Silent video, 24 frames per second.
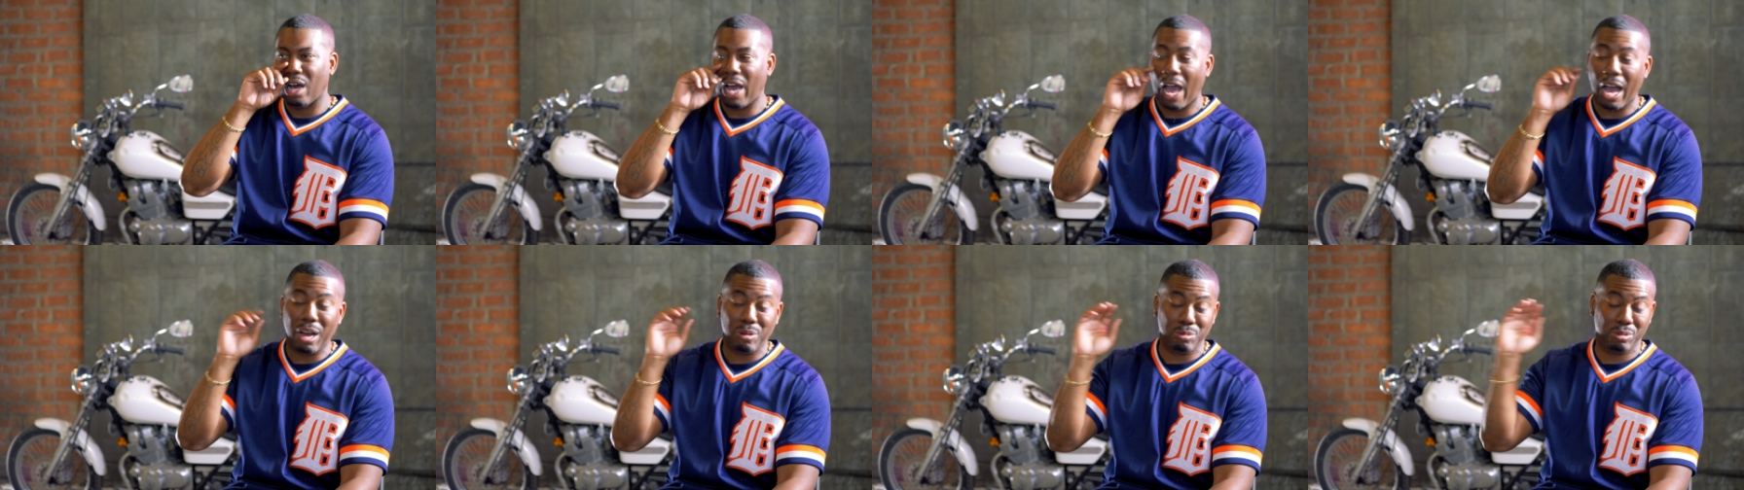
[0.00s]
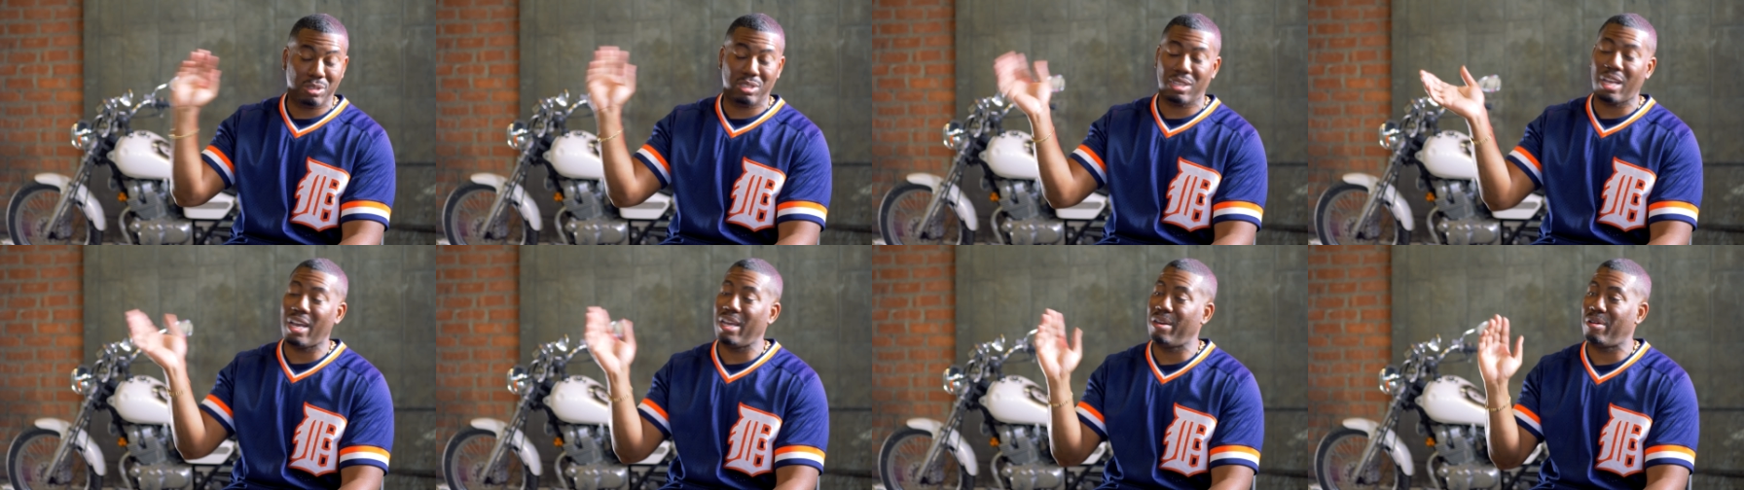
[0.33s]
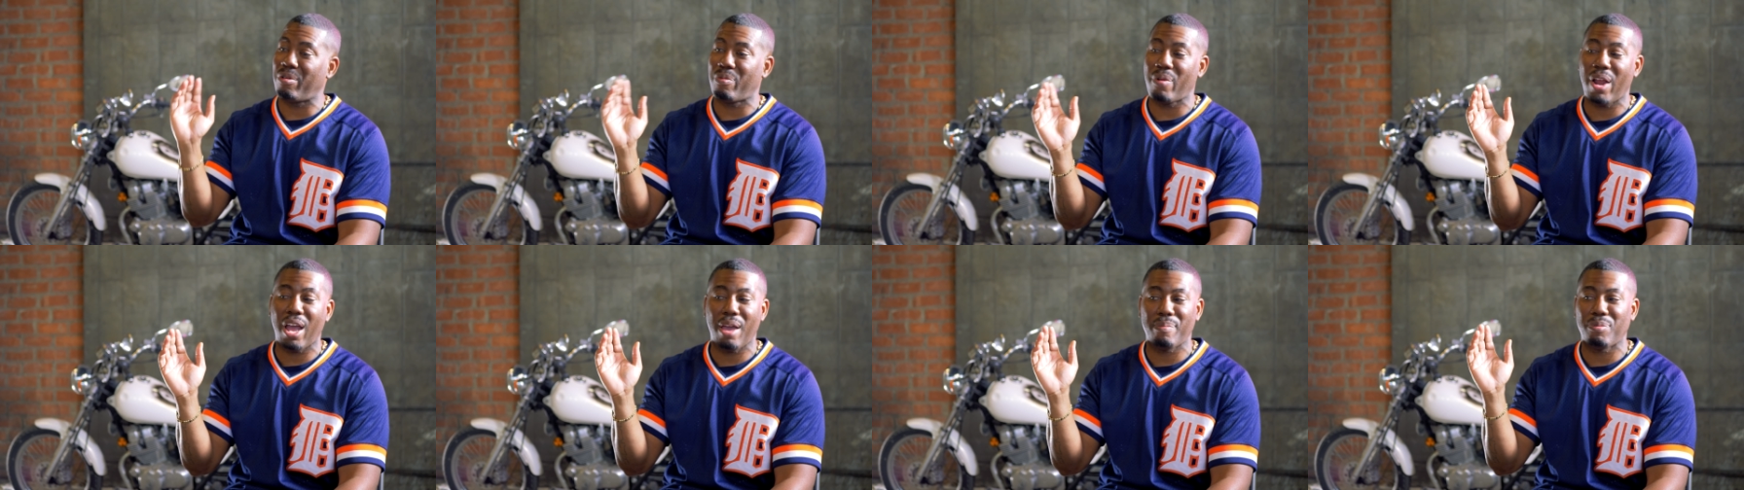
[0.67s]
Outside
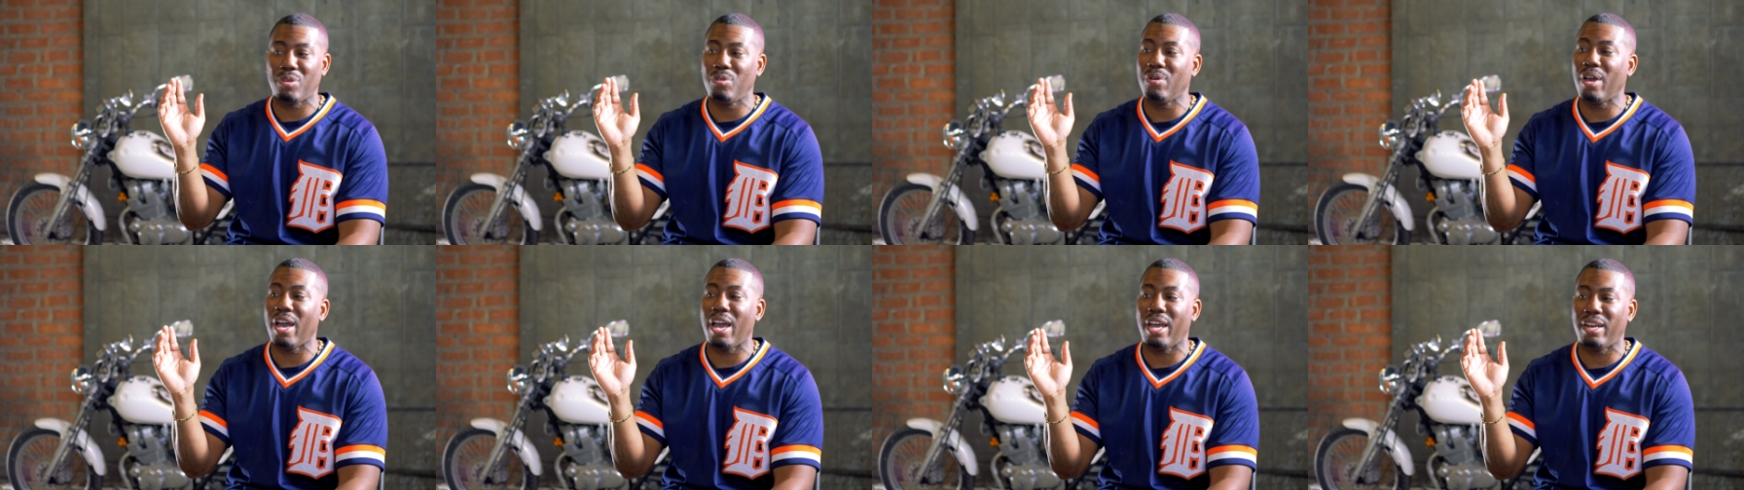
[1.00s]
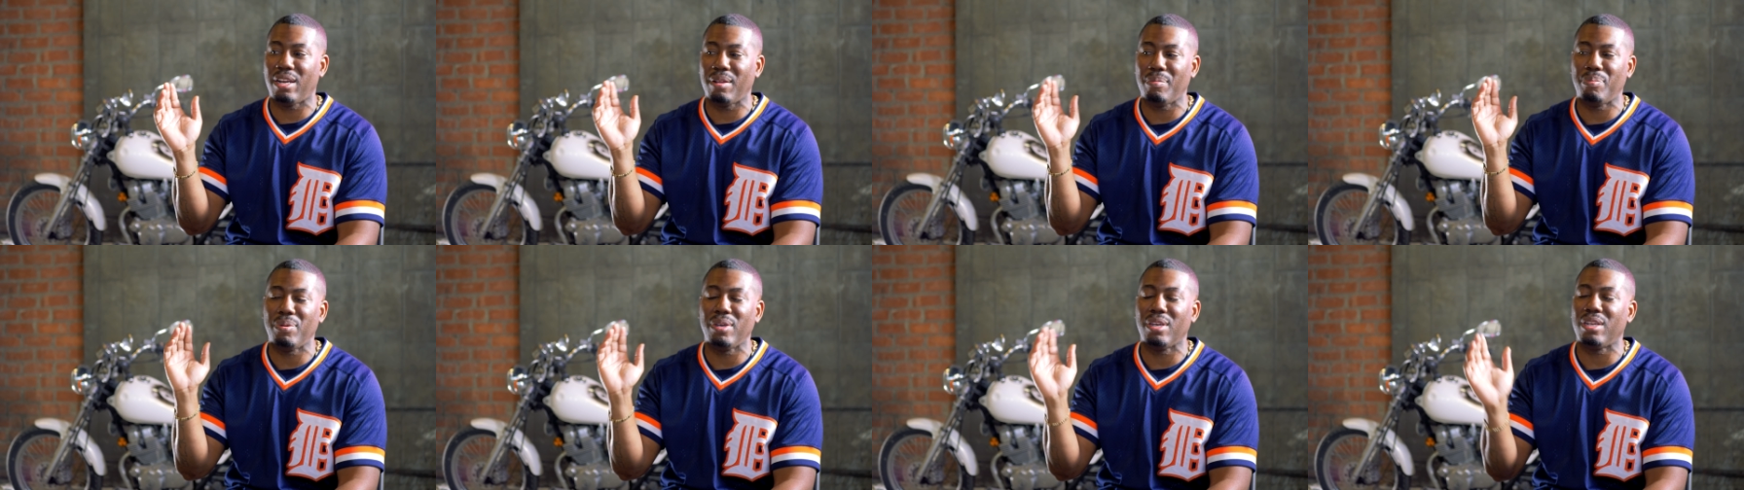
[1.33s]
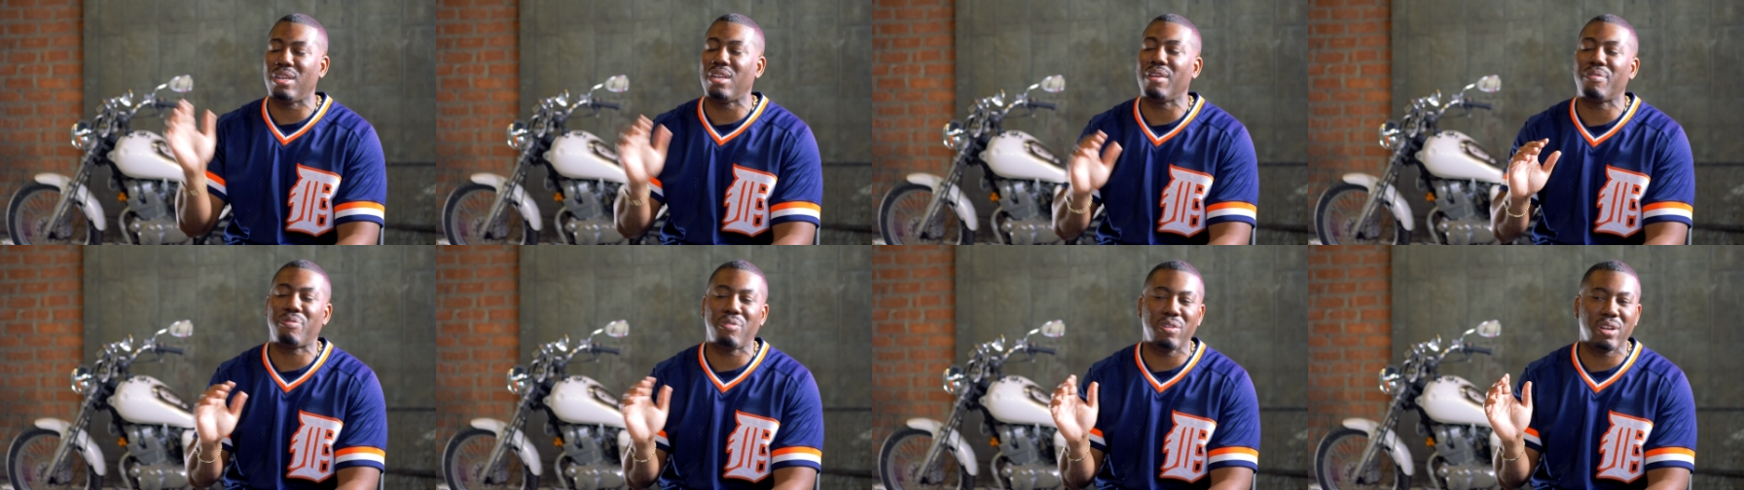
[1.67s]
of rap, you had to be a
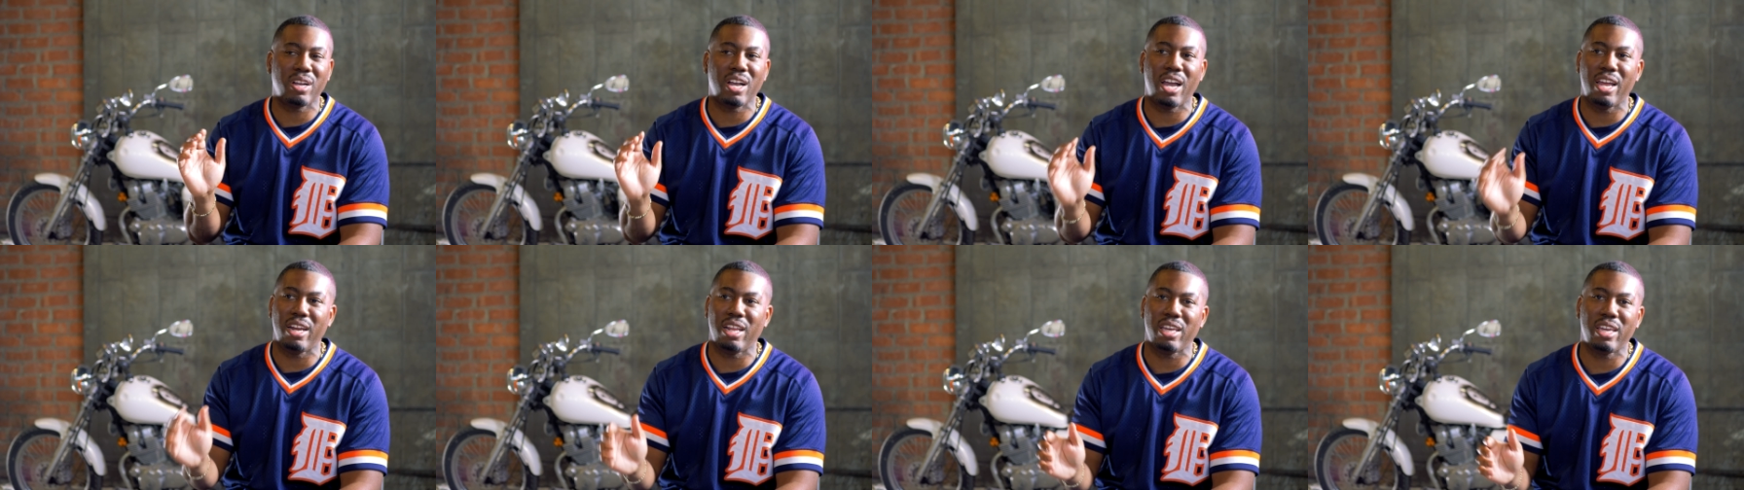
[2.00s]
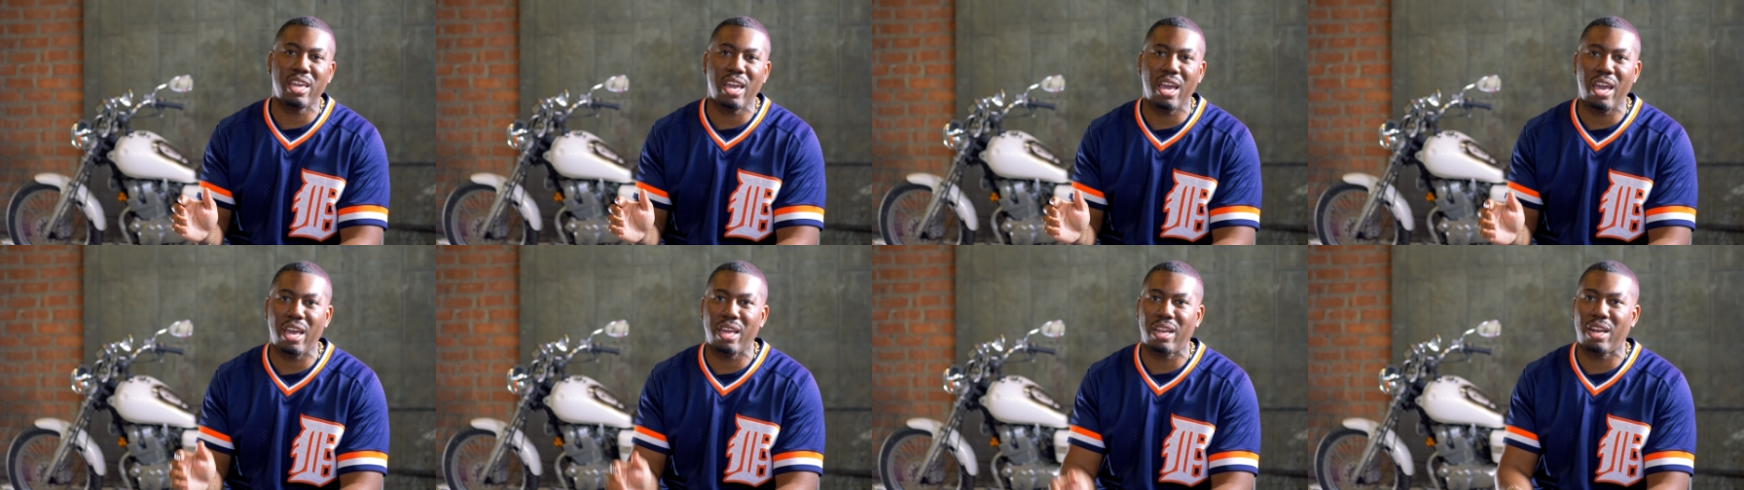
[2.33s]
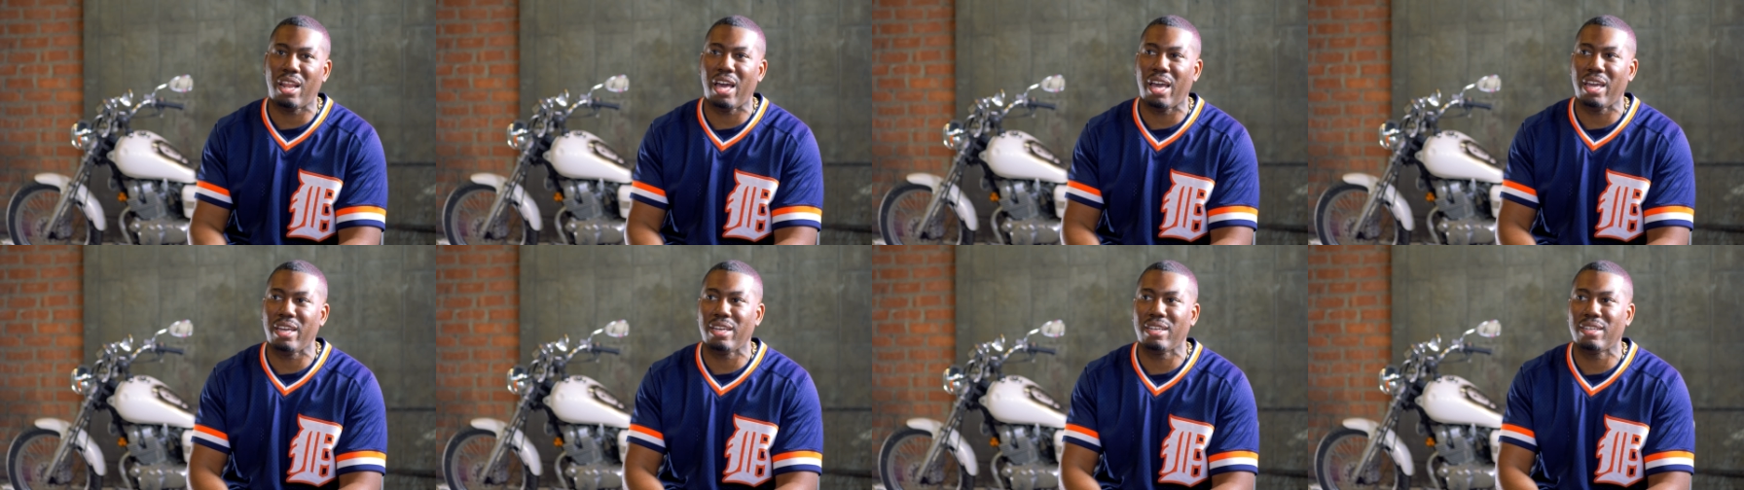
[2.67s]
different kind of cat.
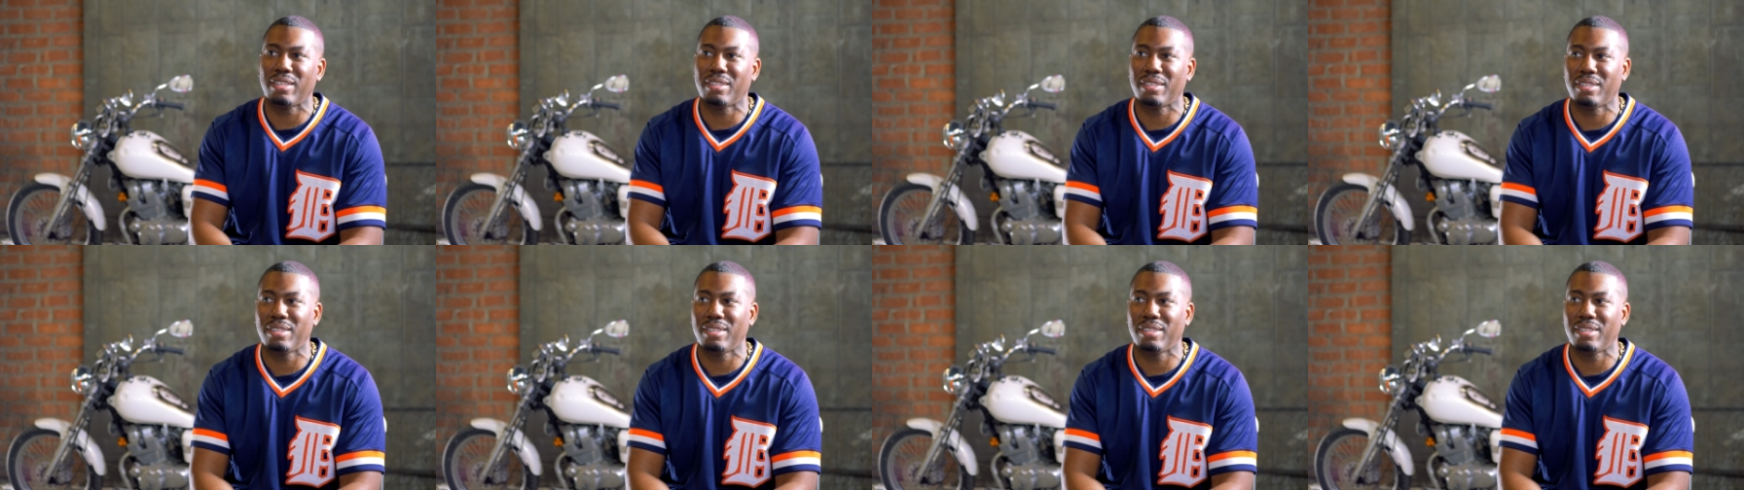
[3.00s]
Like